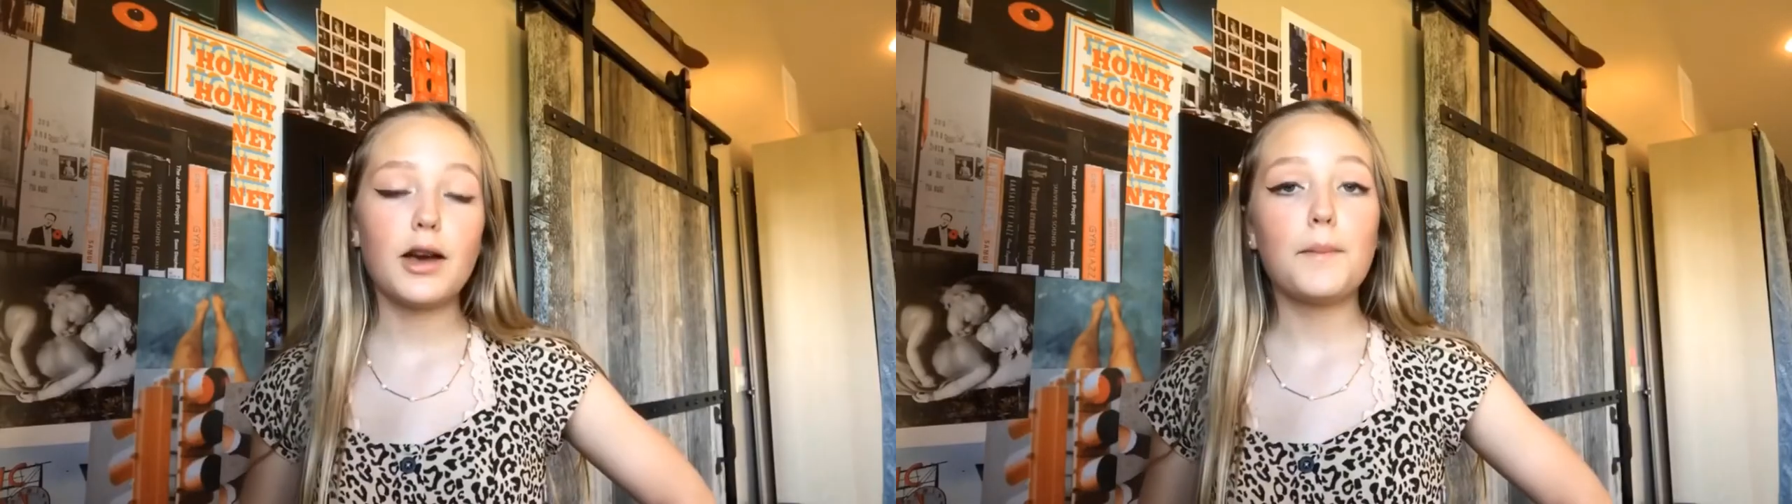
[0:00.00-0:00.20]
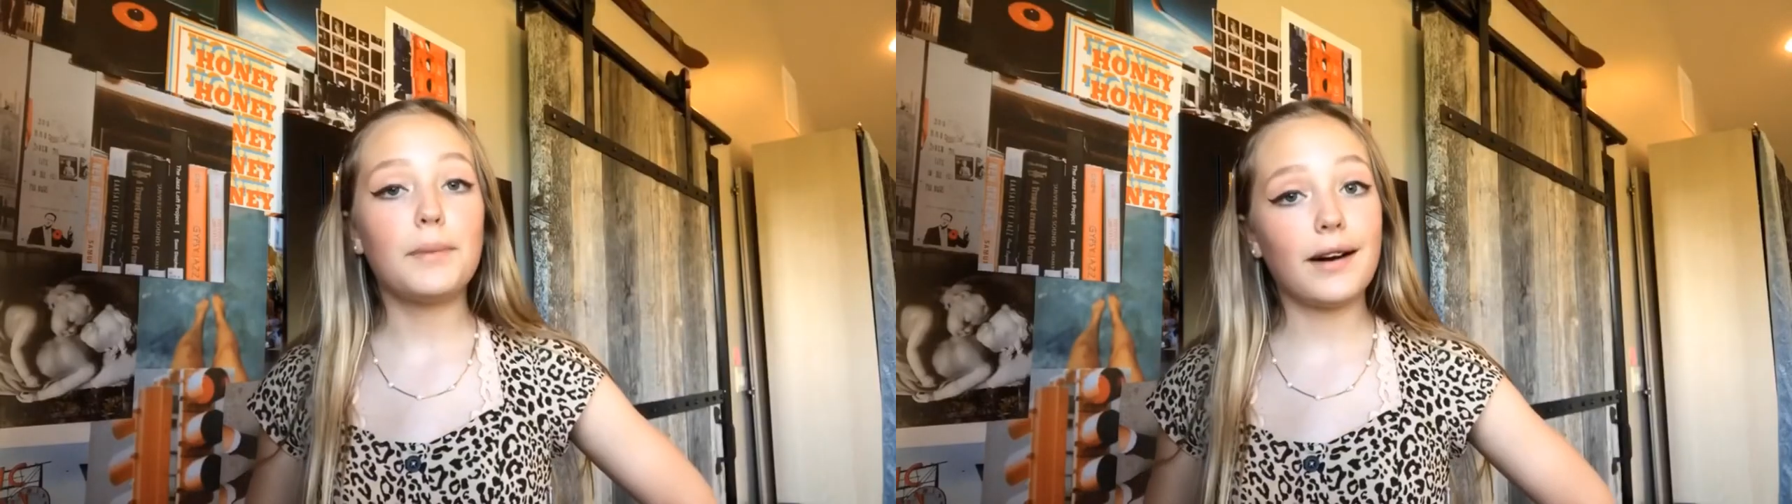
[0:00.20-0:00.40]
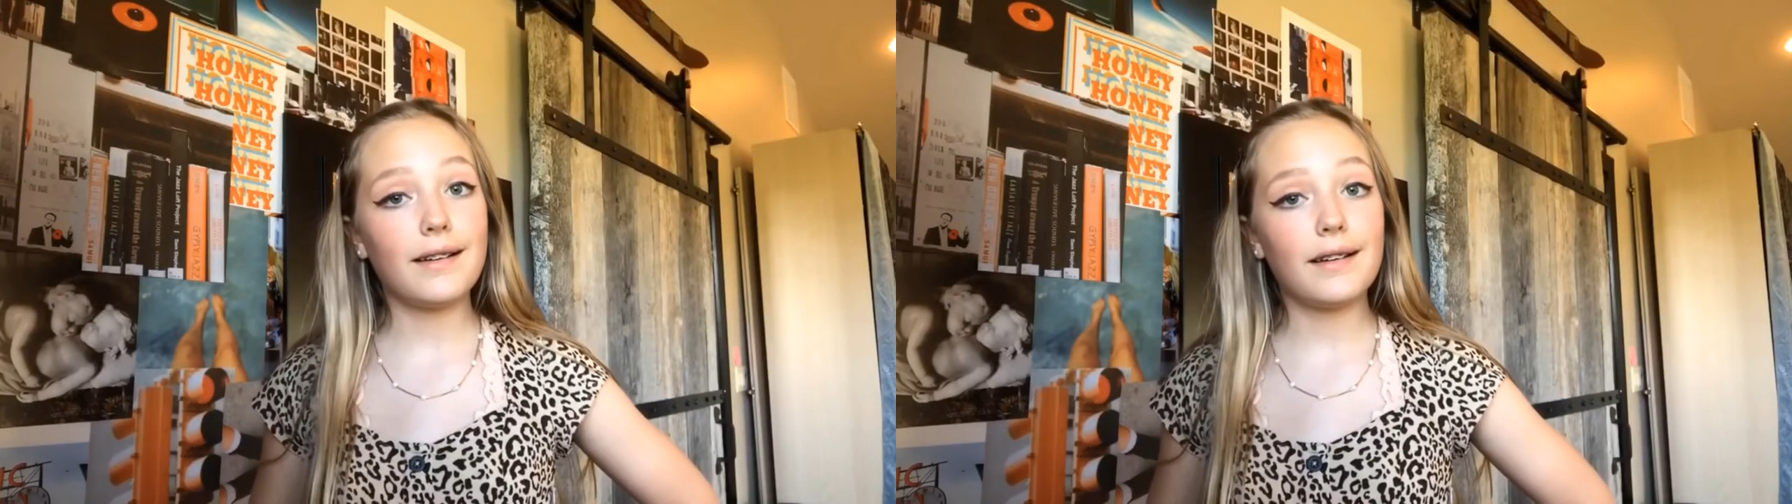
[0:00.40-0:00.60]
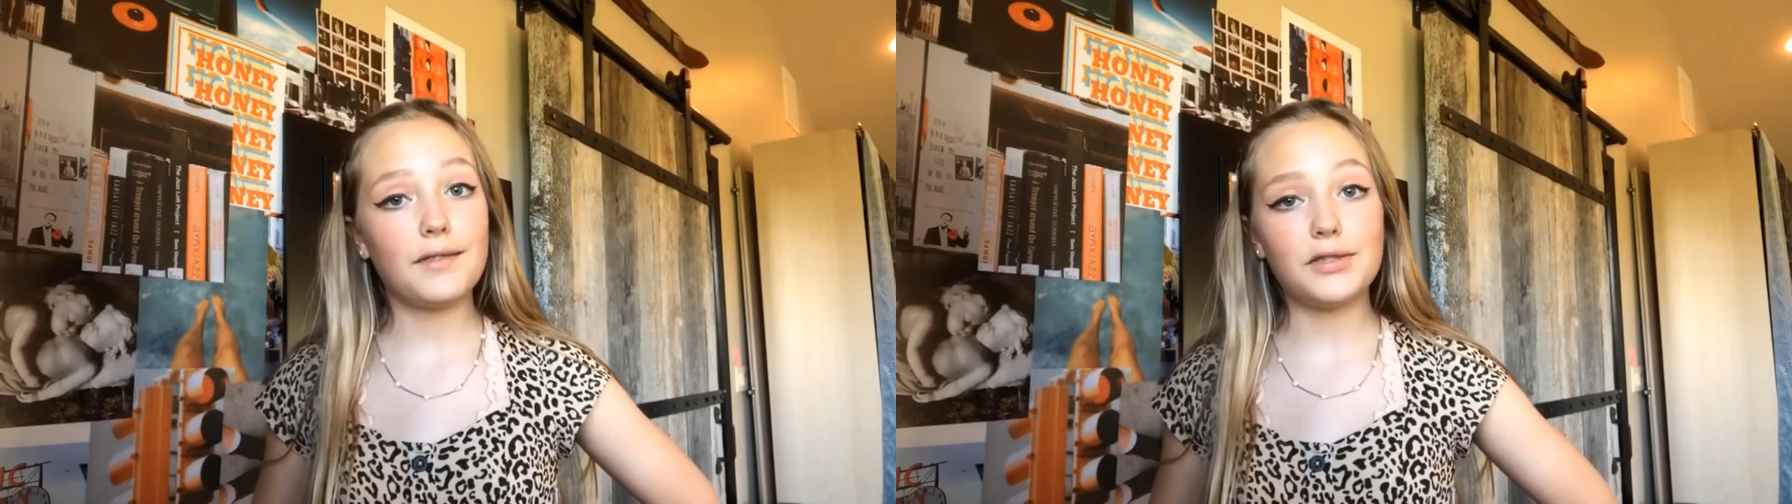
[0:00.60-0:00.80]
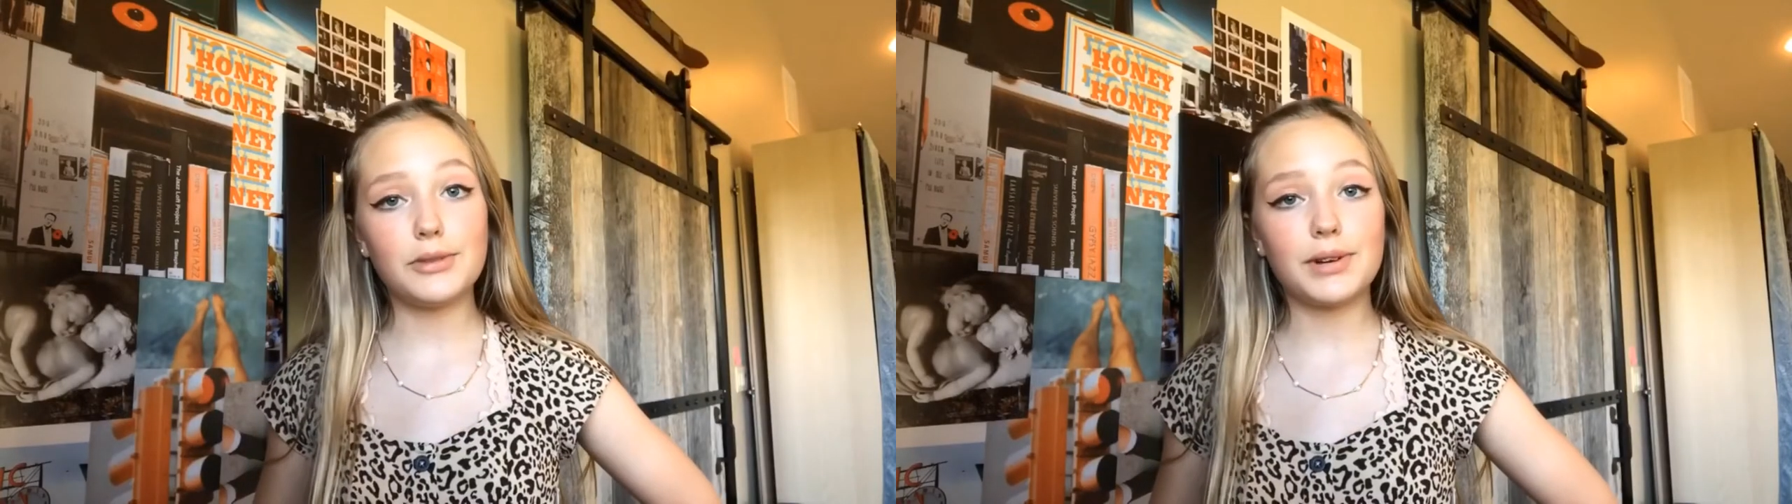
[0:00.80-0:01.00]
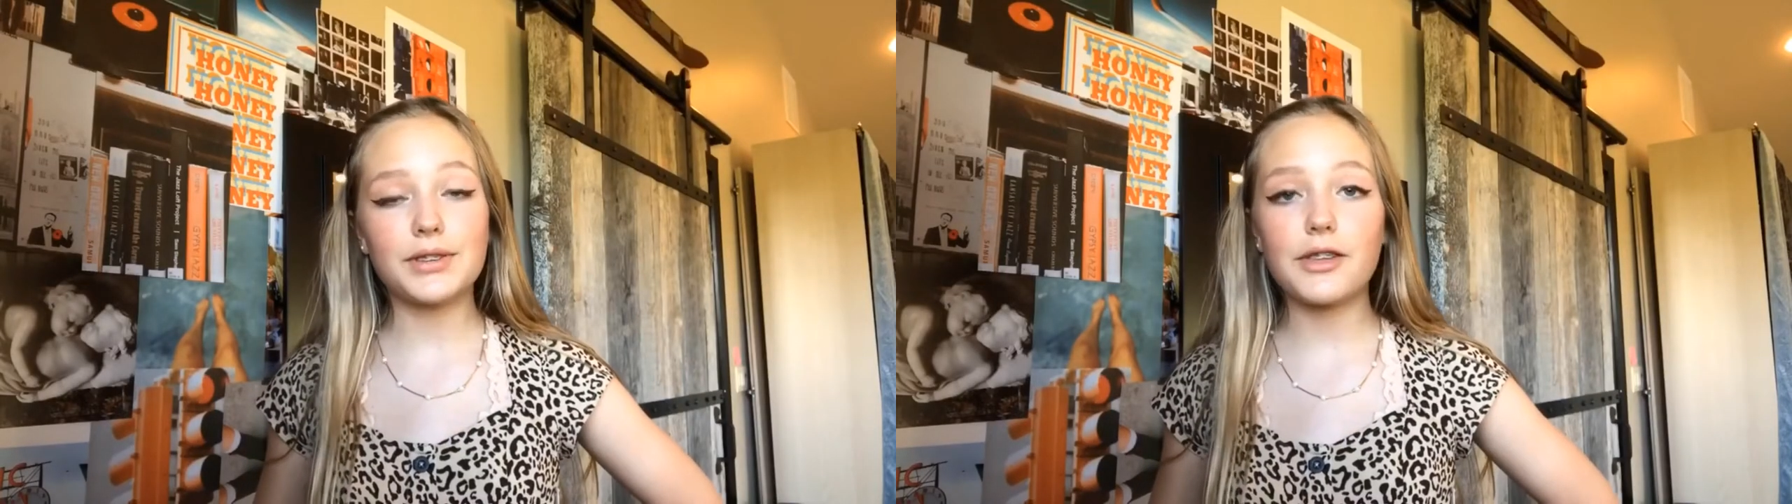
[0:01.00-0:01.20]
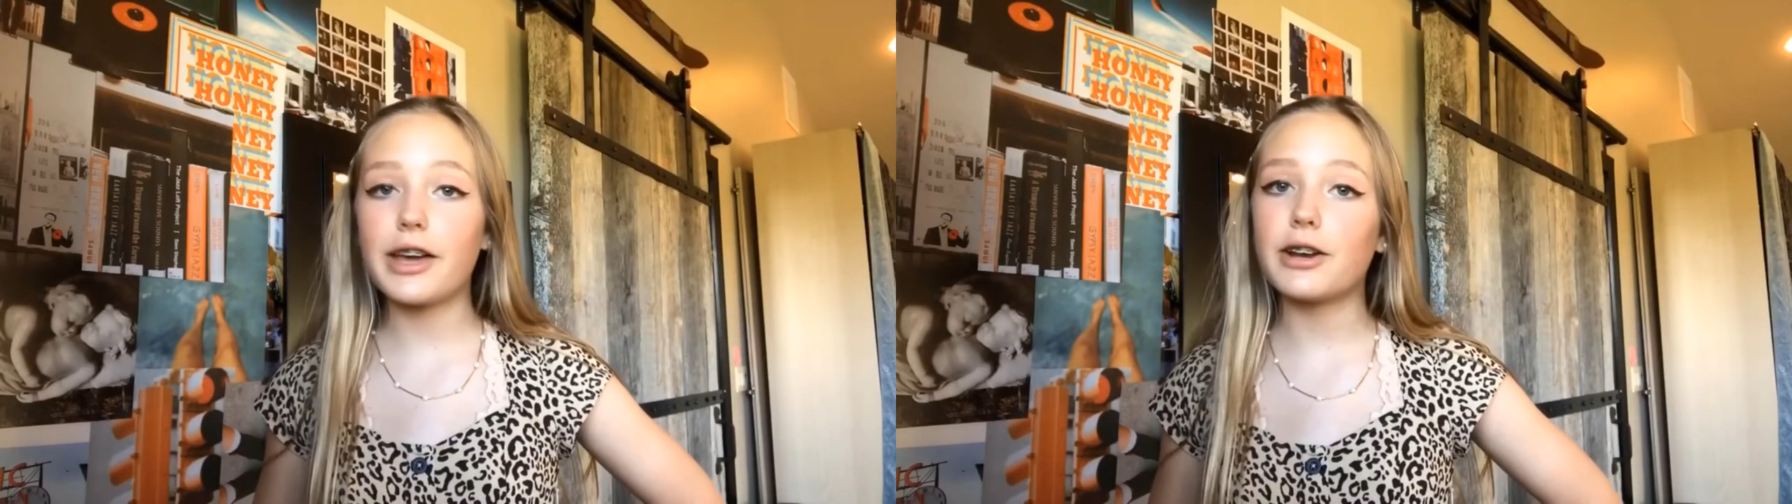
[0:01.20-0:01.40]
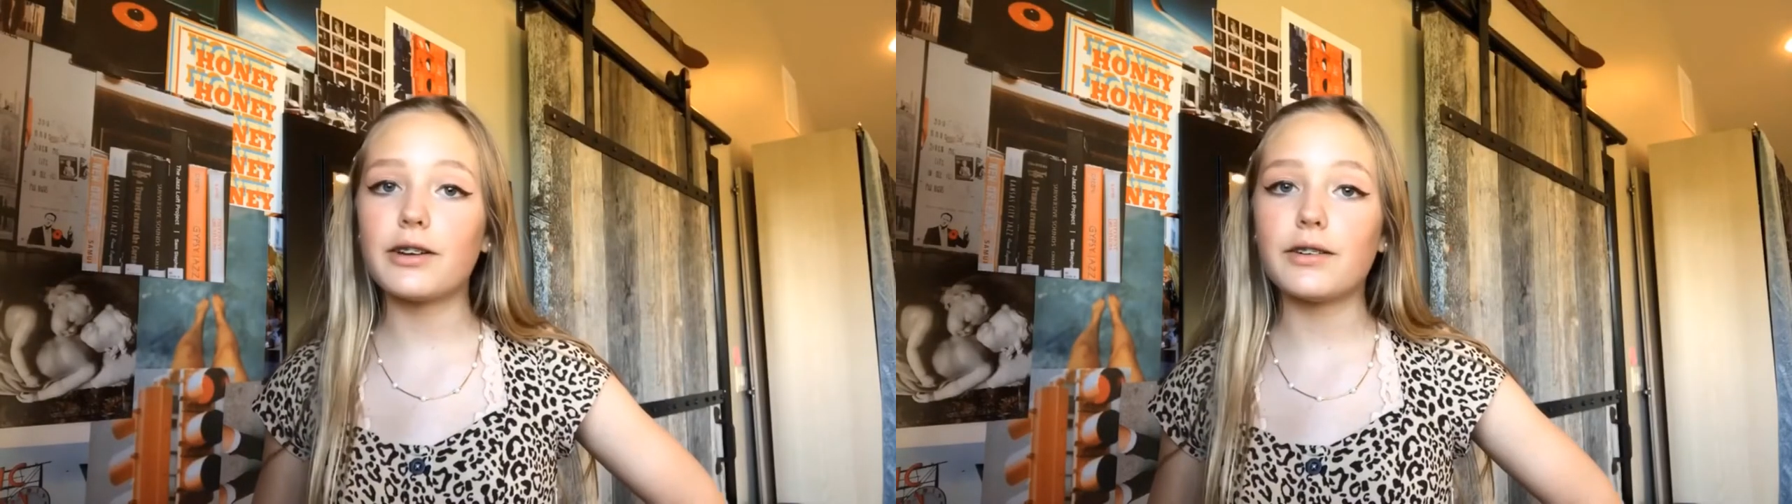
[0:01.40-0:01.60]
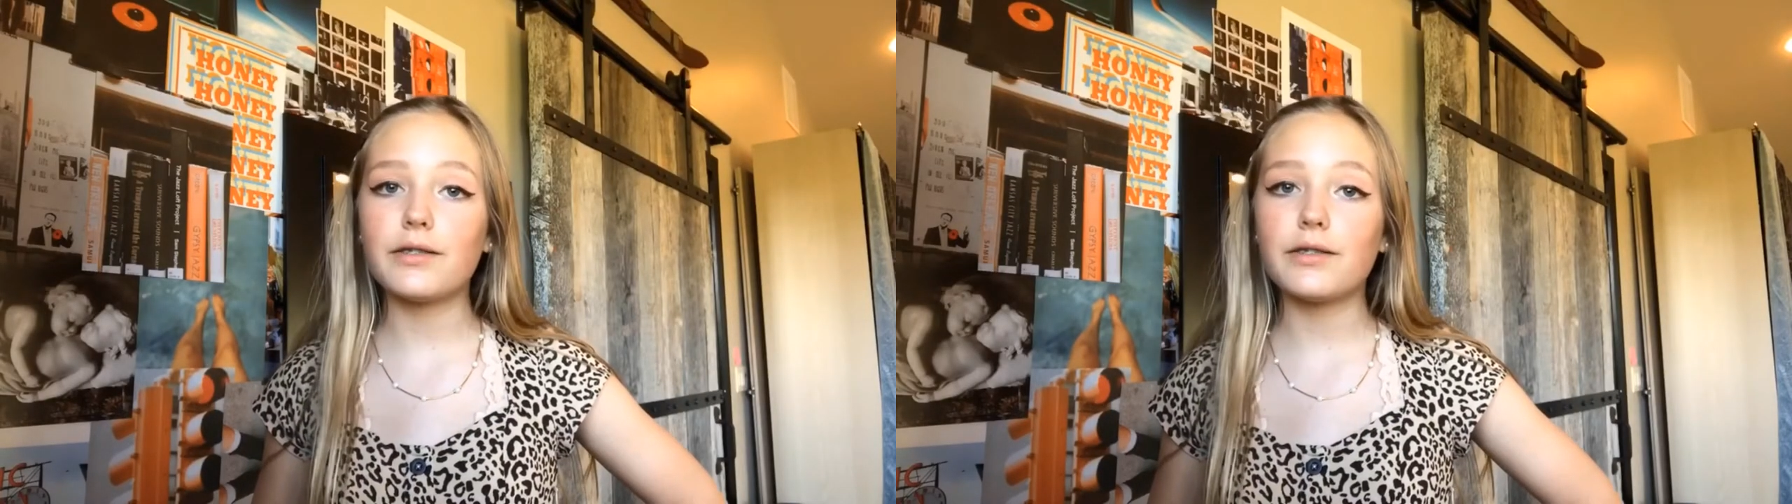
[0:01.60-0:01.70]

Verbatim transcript: But a few months later,